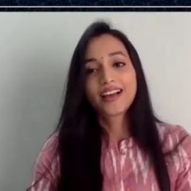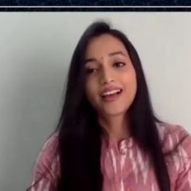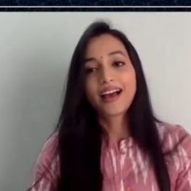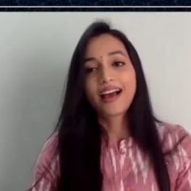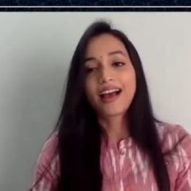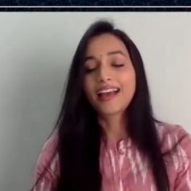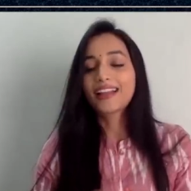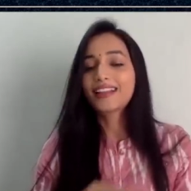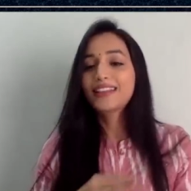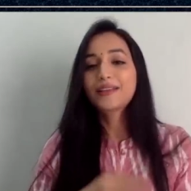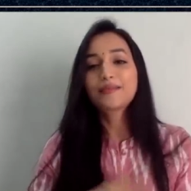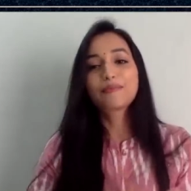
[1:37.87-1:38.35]

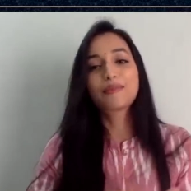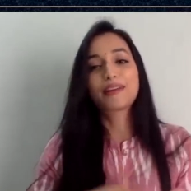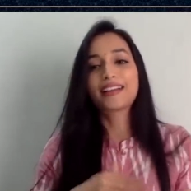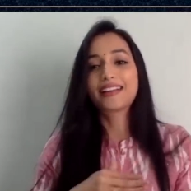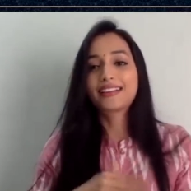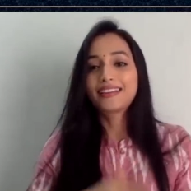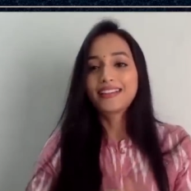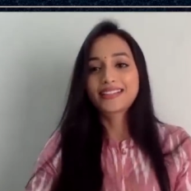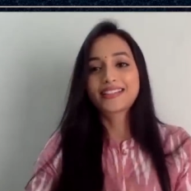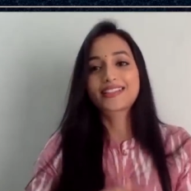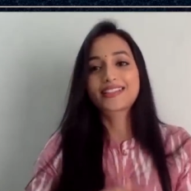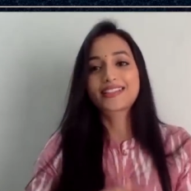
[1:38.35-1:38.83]
I think
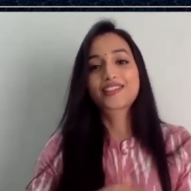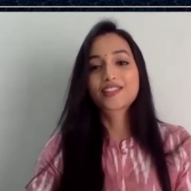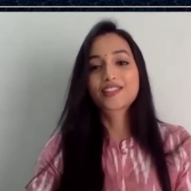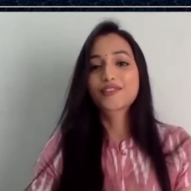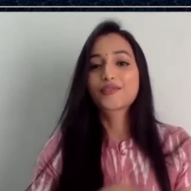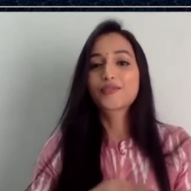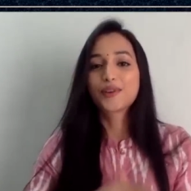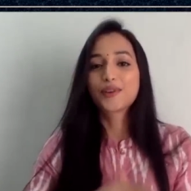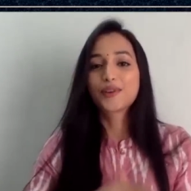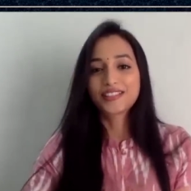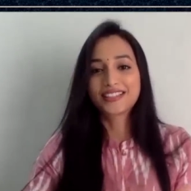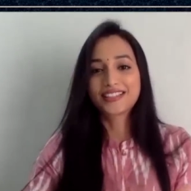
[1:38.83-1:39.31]
my decision
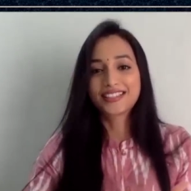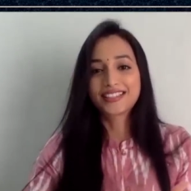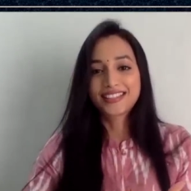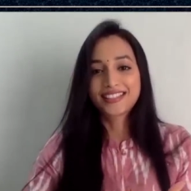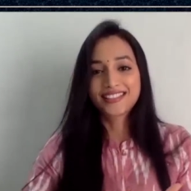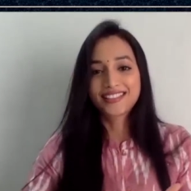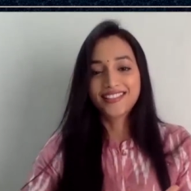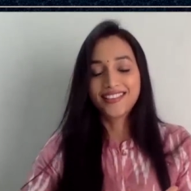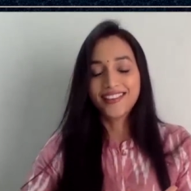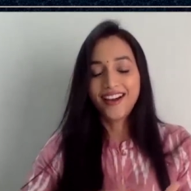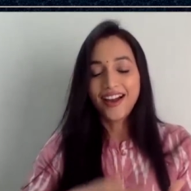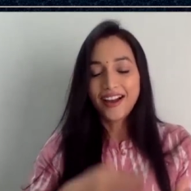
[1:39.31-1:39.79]
was
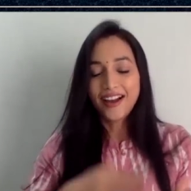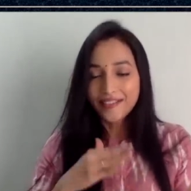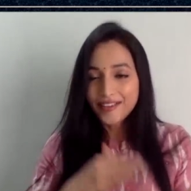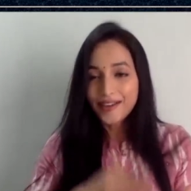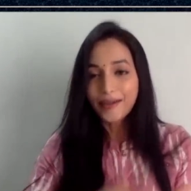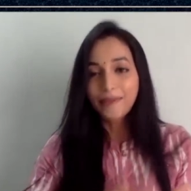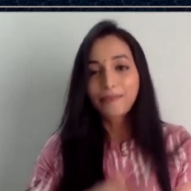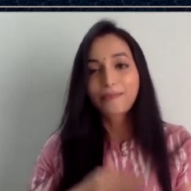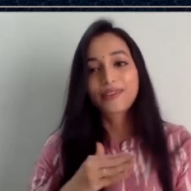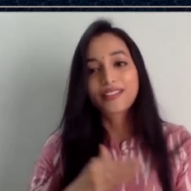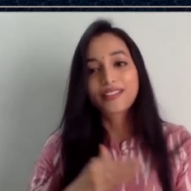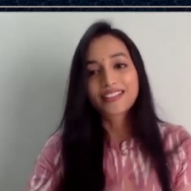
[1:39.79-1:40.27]
uh, one
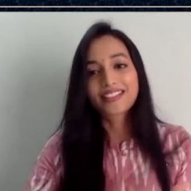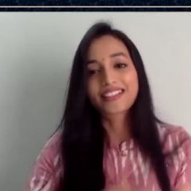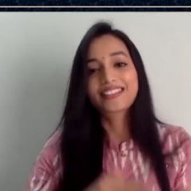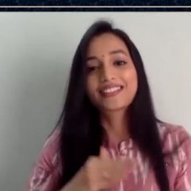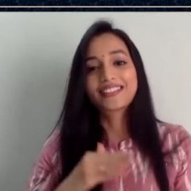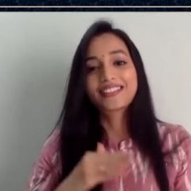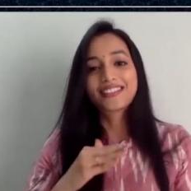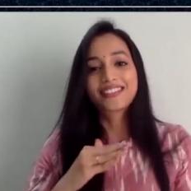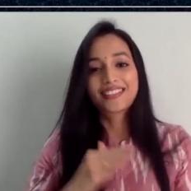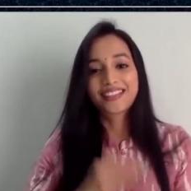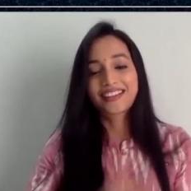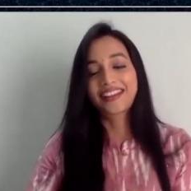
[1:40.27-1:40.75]
hundred
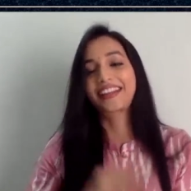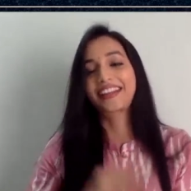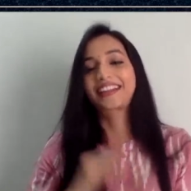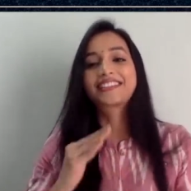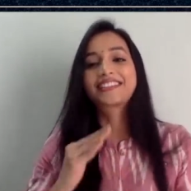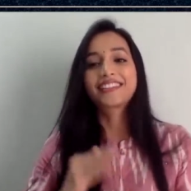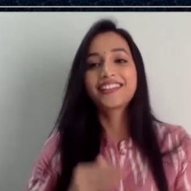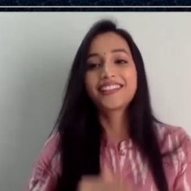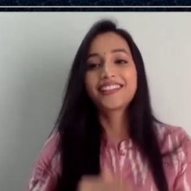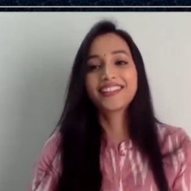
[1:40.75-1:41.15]
percent correct.